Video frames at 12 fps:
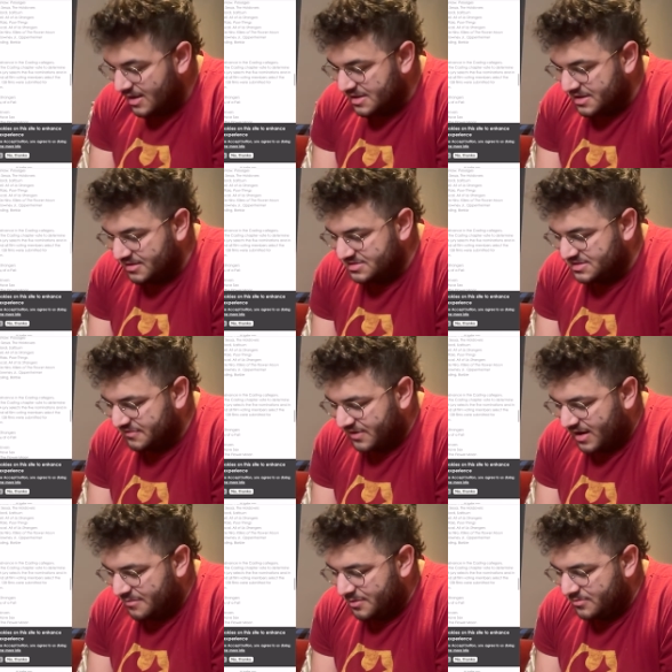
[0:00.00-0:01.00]
Killers of the
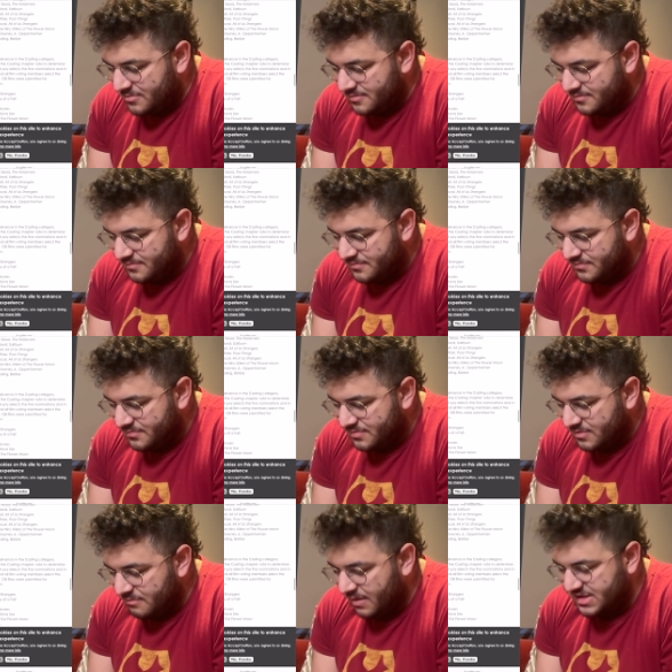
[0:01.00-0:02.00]
Flower Moon.
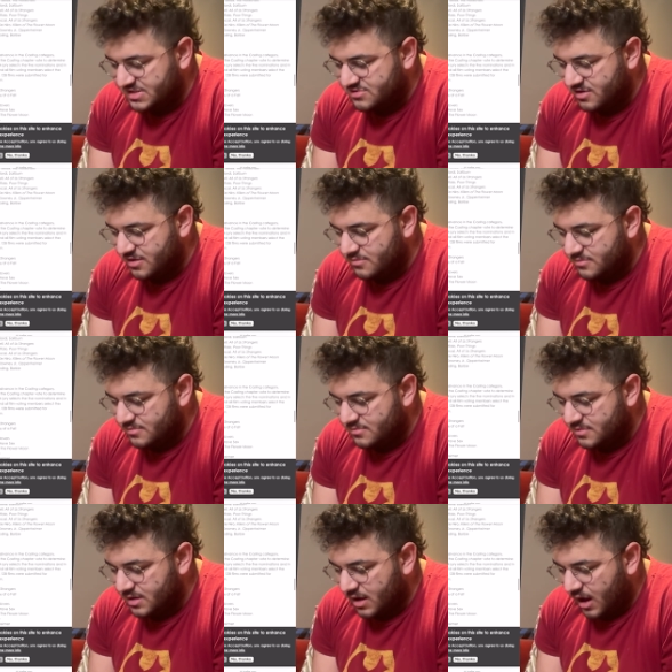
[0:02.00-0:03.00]
Maestro.
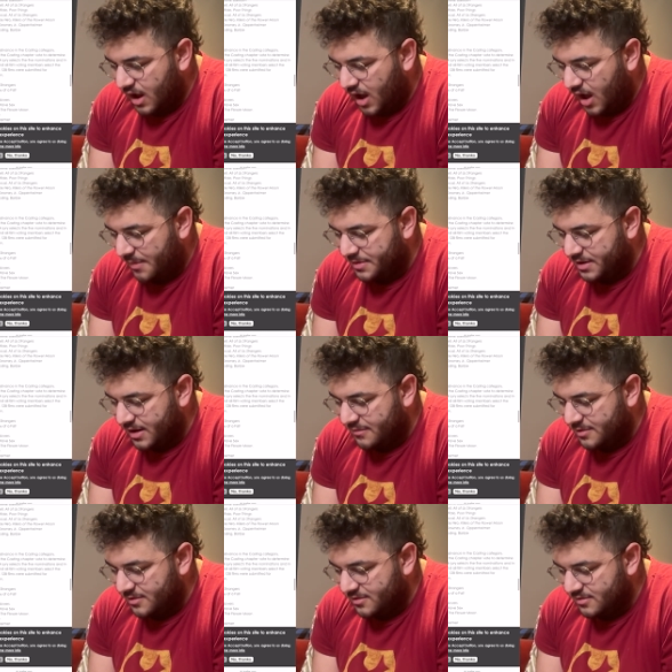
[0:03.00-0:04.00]

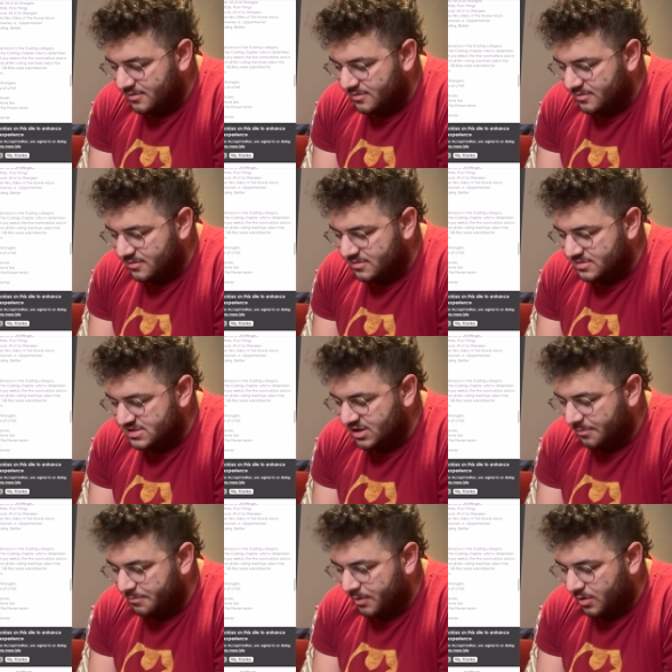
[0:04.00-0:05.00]
Oppenheimer.
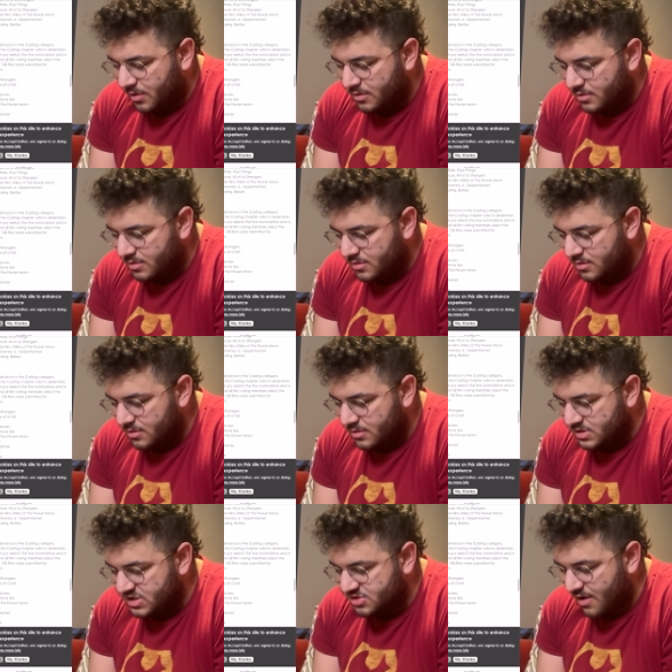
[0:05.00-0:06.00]
Saltburn,
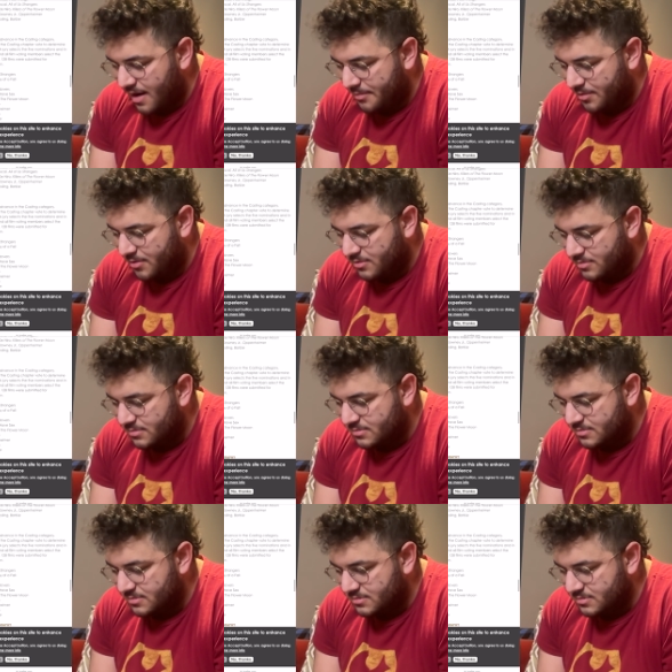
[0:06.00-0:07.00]
Scrapper.
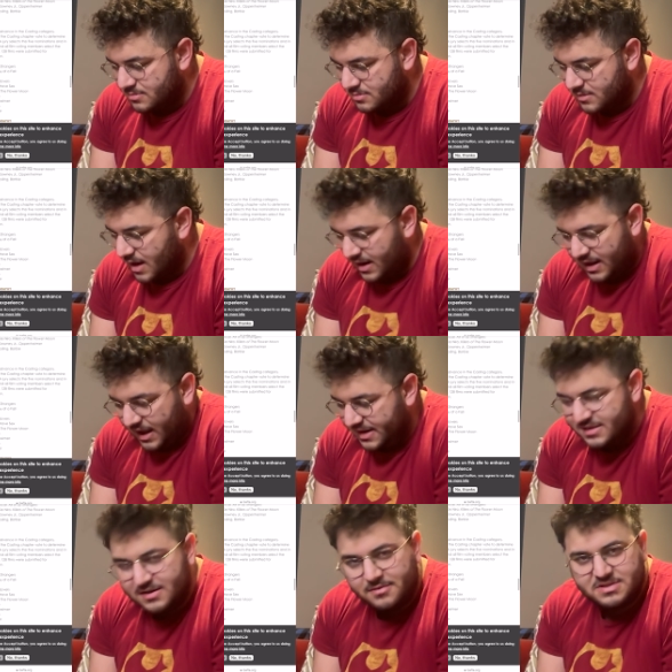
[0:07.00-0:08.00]
I, I need
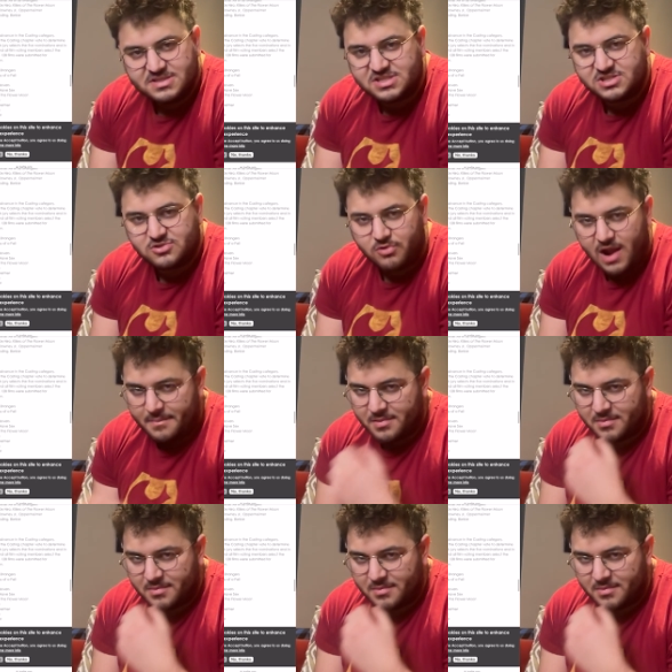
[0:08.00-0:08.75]
to know what this Scrapper